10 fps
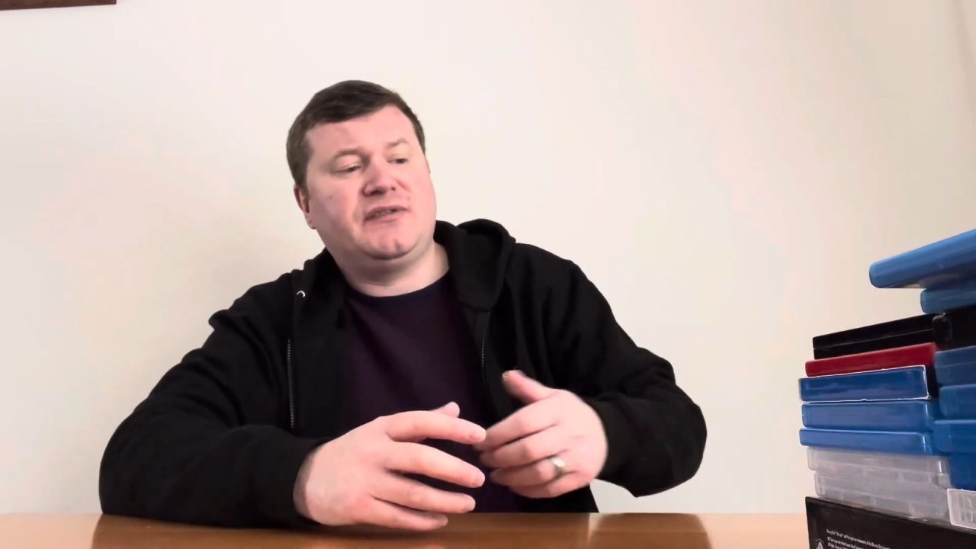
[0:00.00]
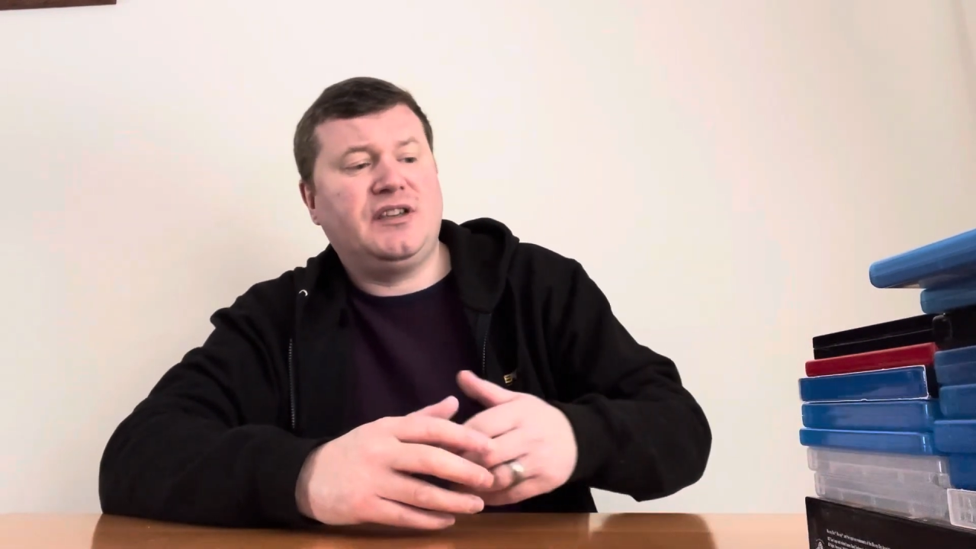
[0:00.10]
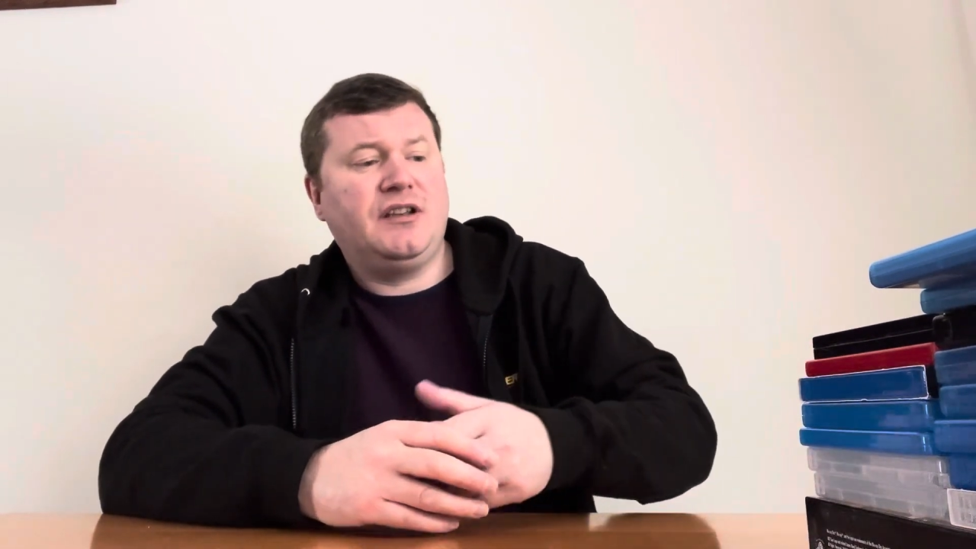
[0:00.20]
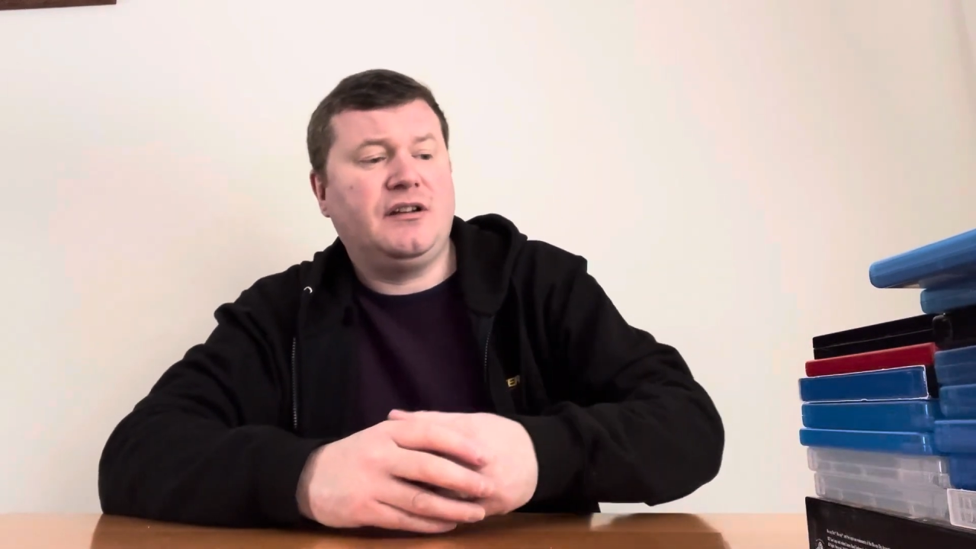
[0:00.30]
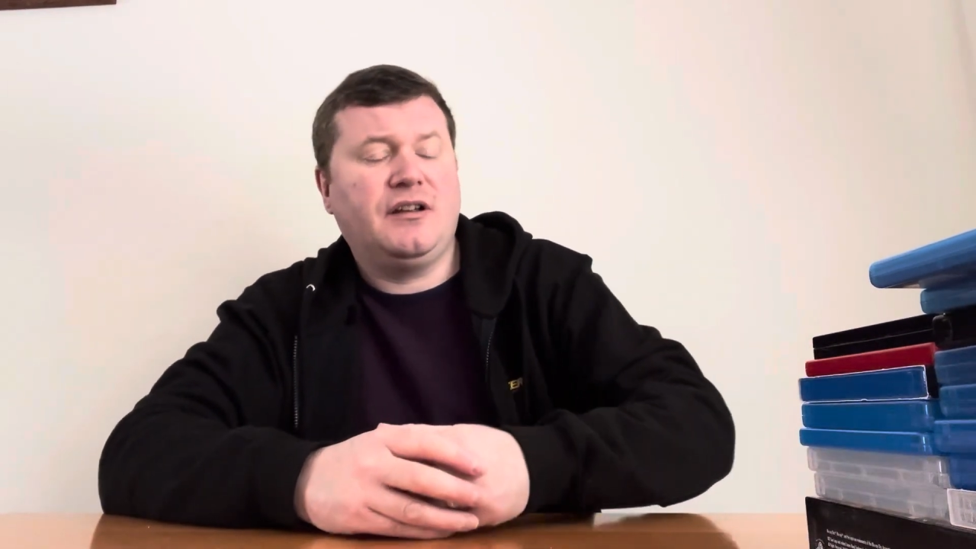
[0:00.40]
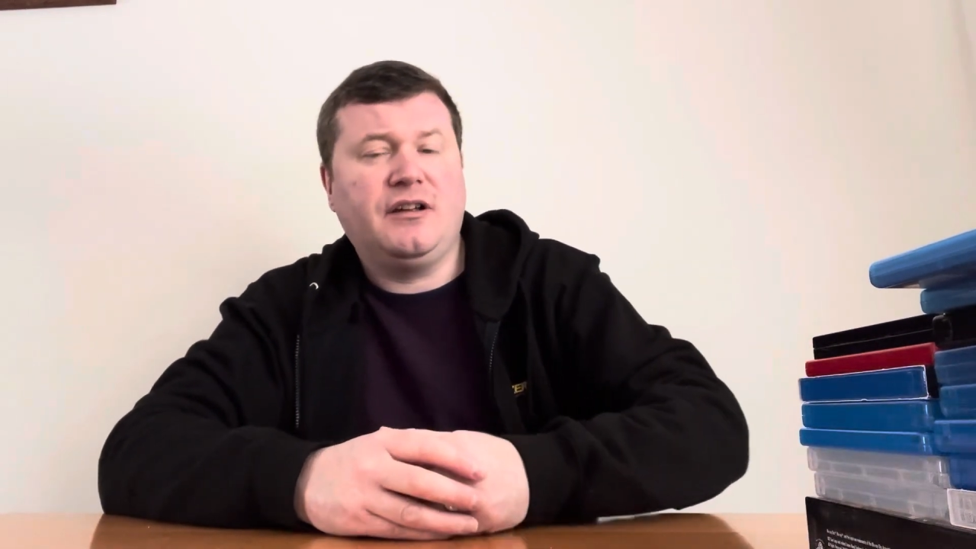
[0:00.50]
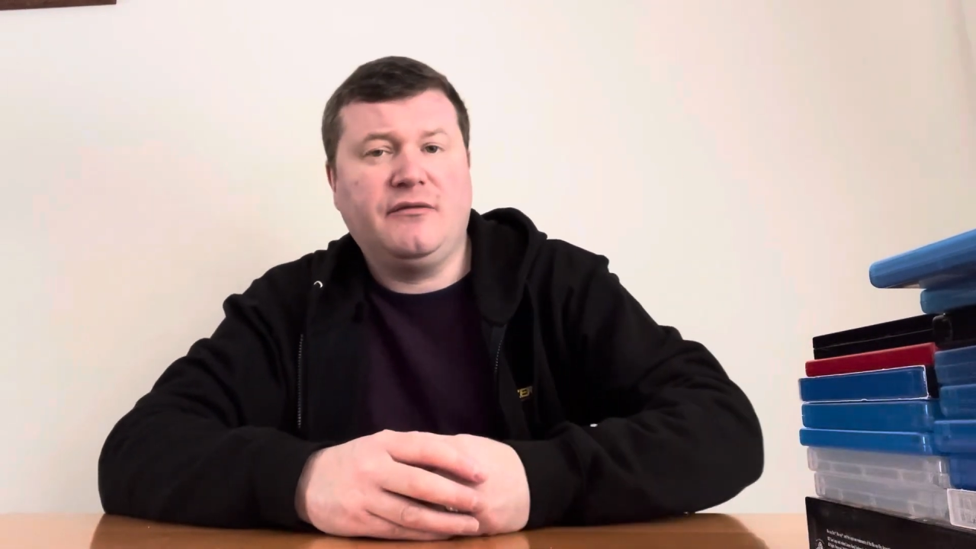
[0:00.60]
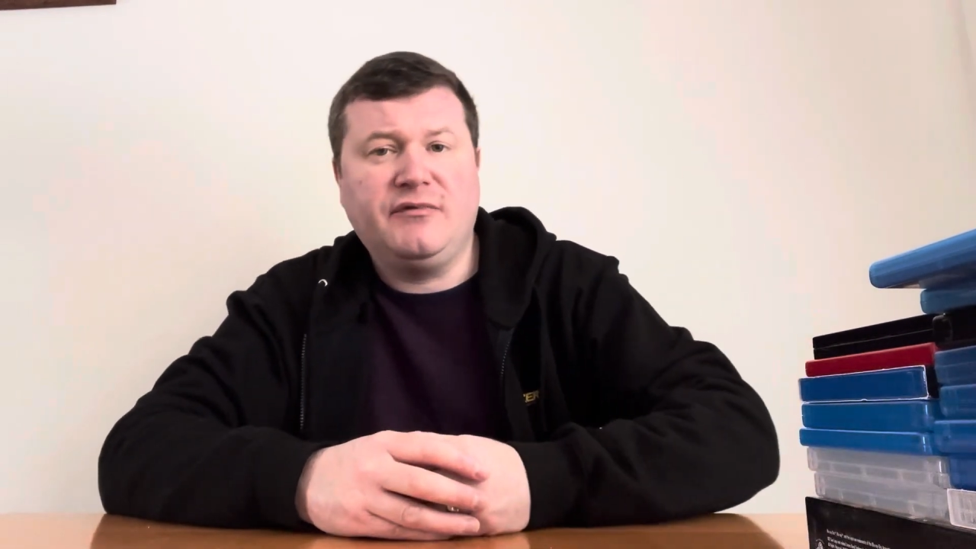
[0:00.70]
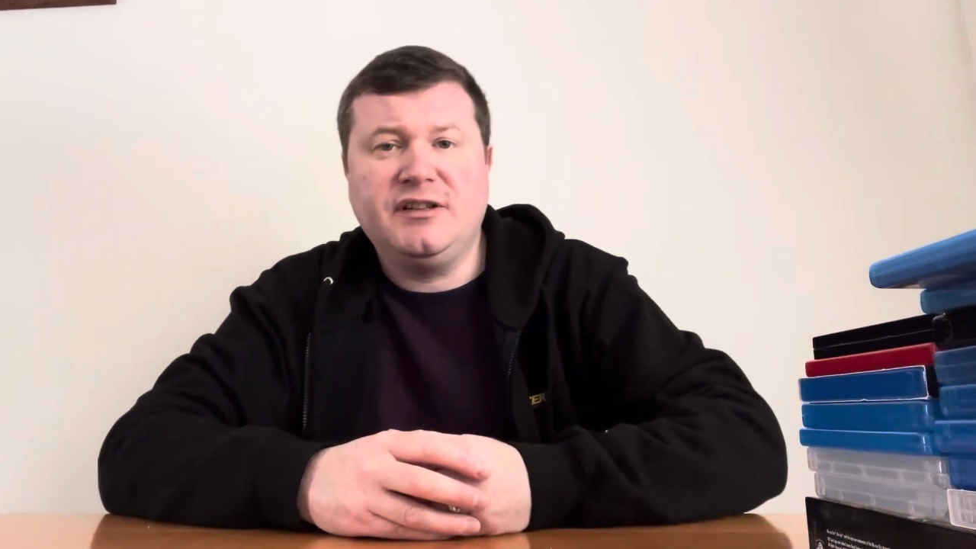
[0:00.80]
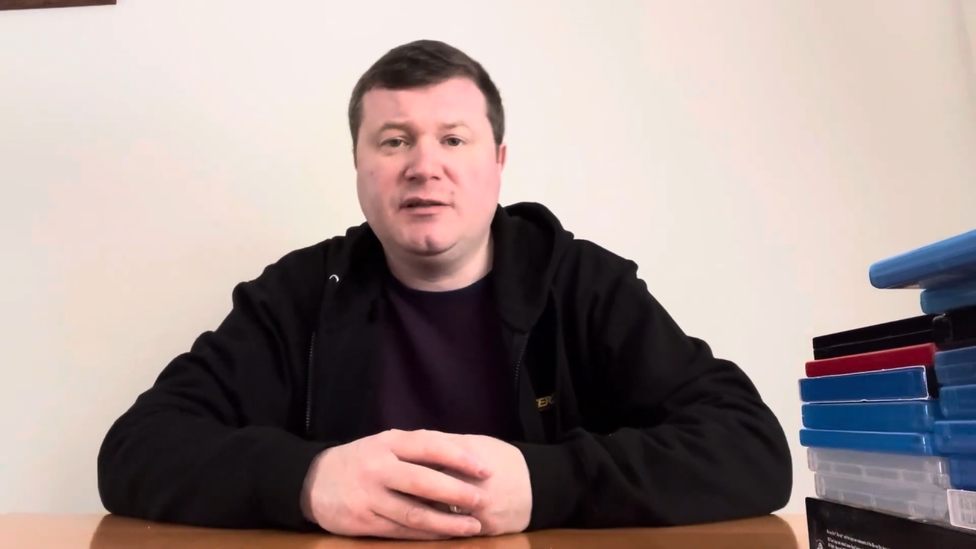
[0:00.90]
seen at a
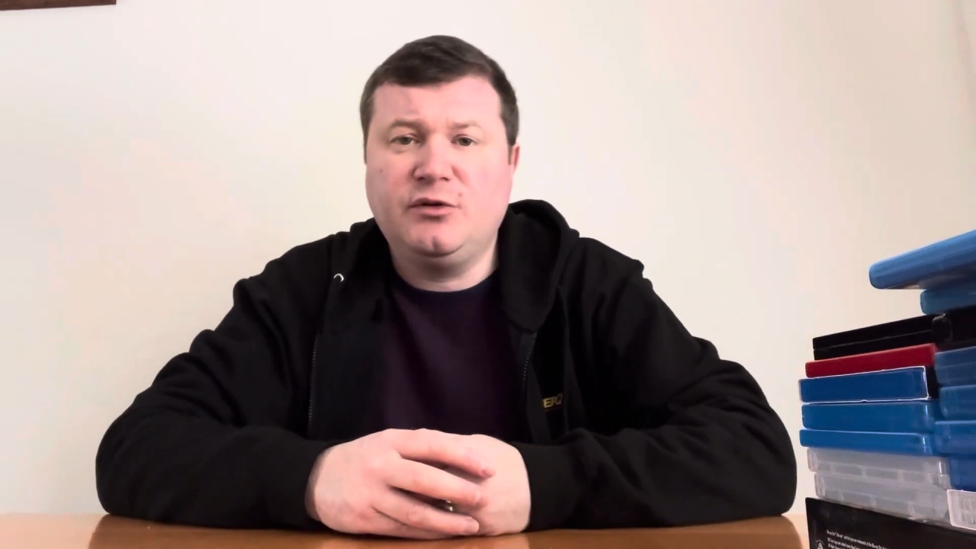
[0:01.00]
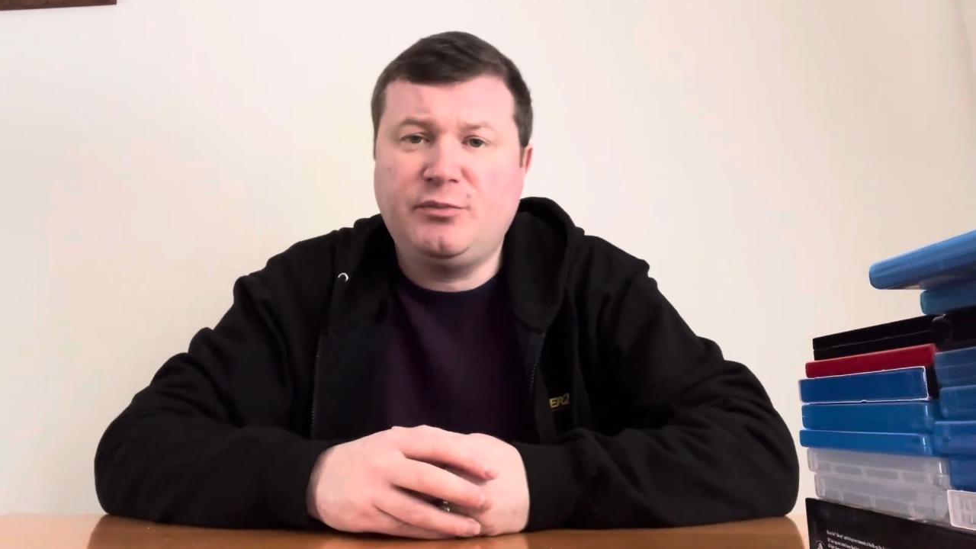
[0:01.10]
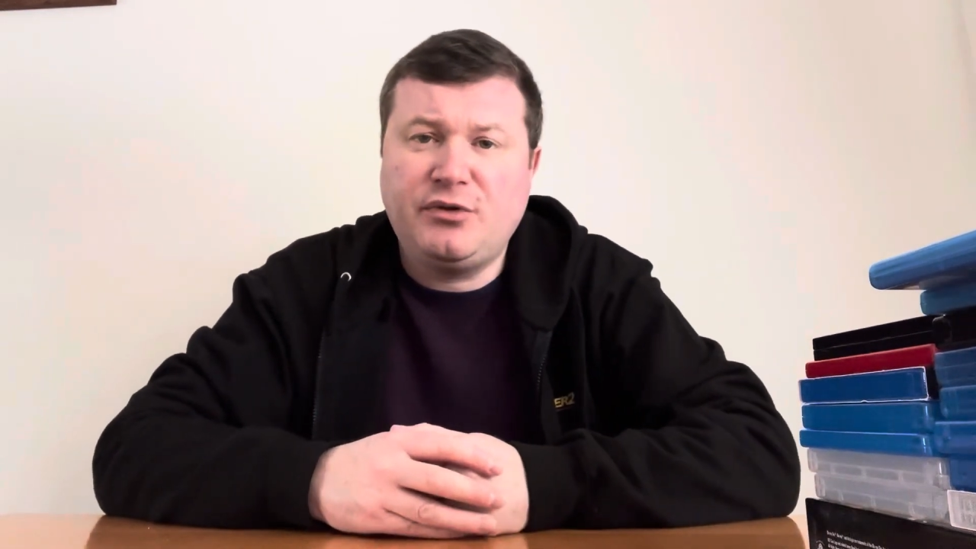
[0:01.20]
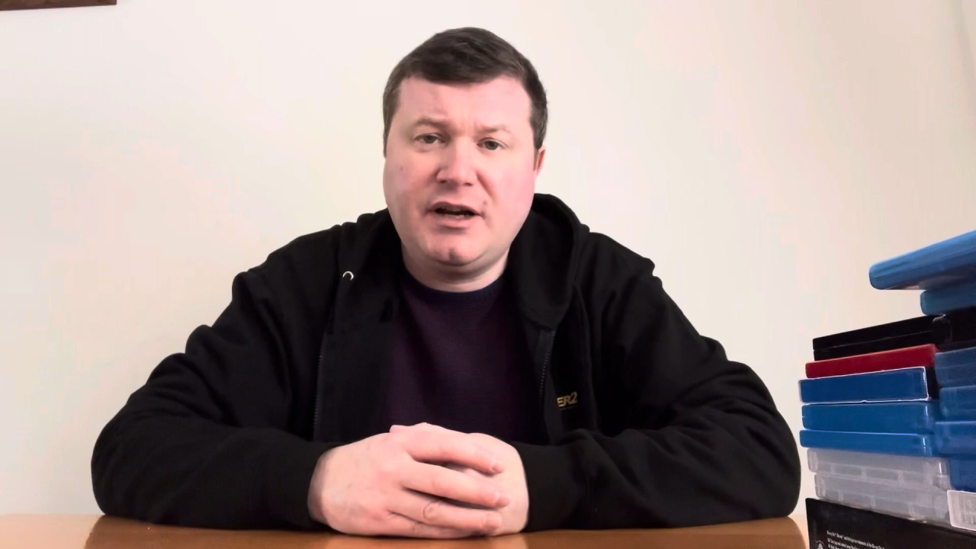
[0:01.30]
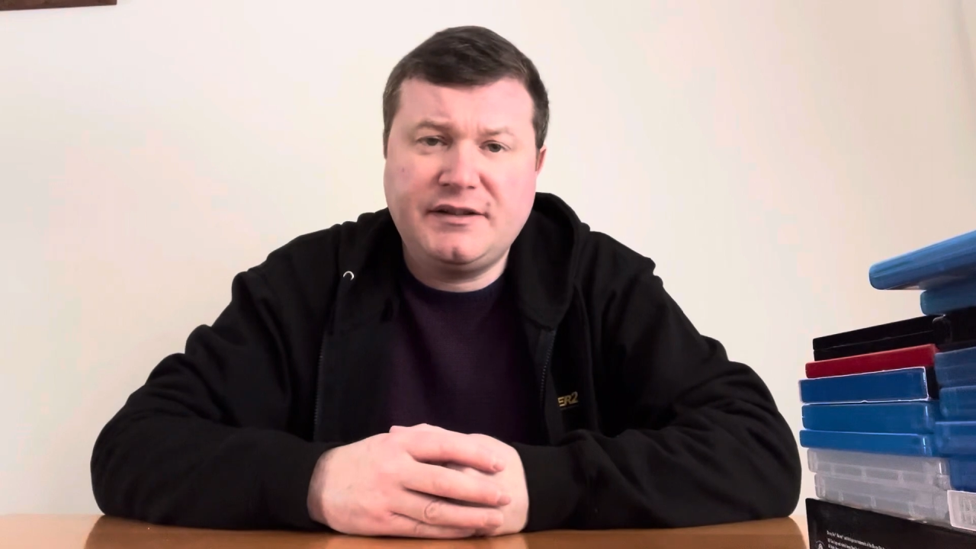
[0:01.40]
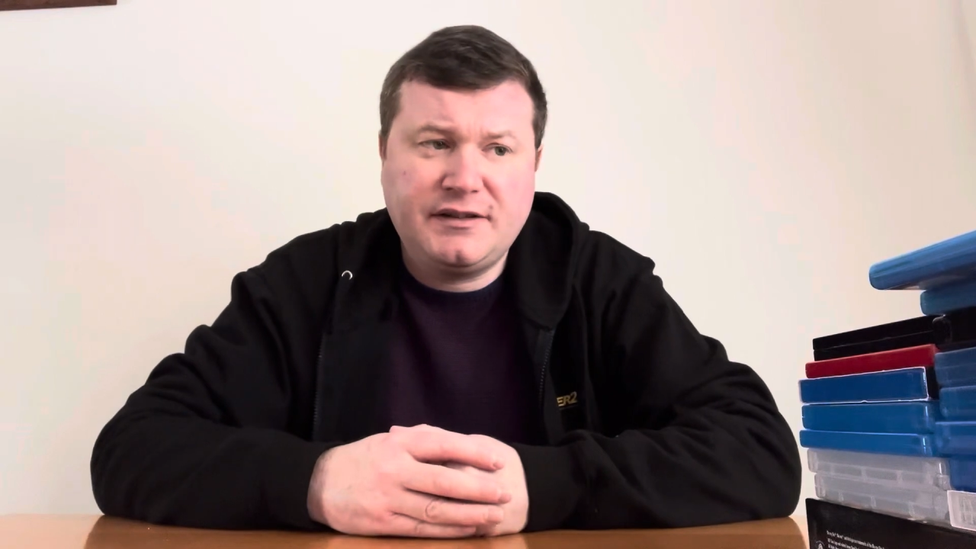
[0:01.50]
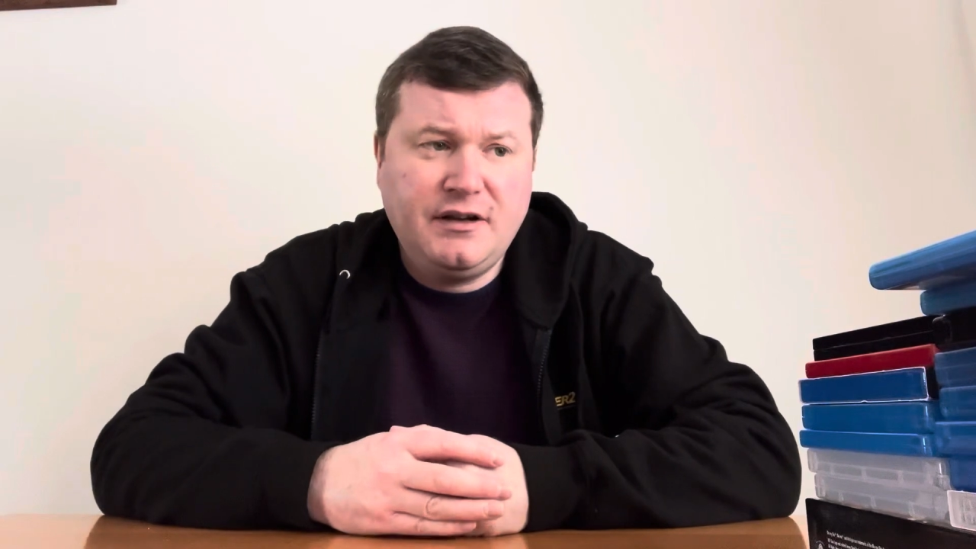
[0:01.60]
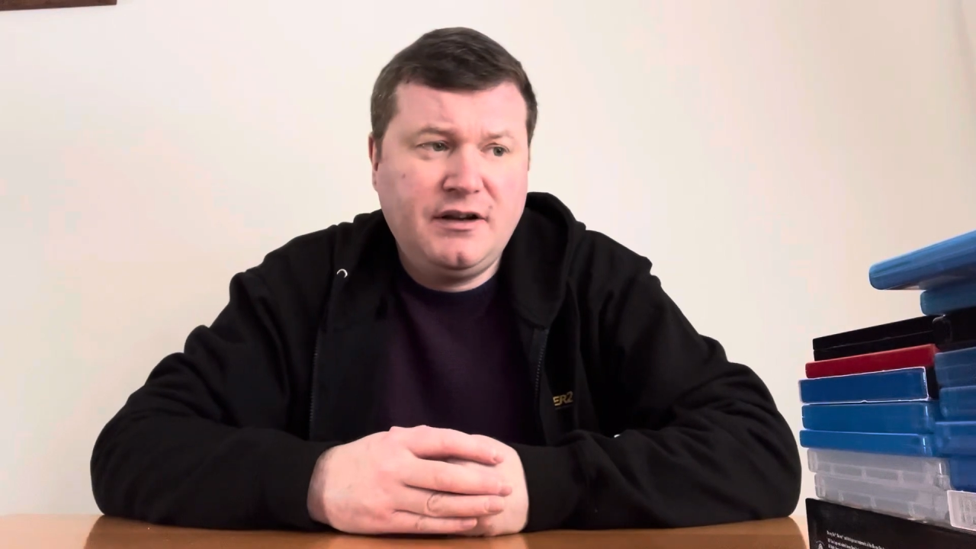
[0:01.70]
reasonable price.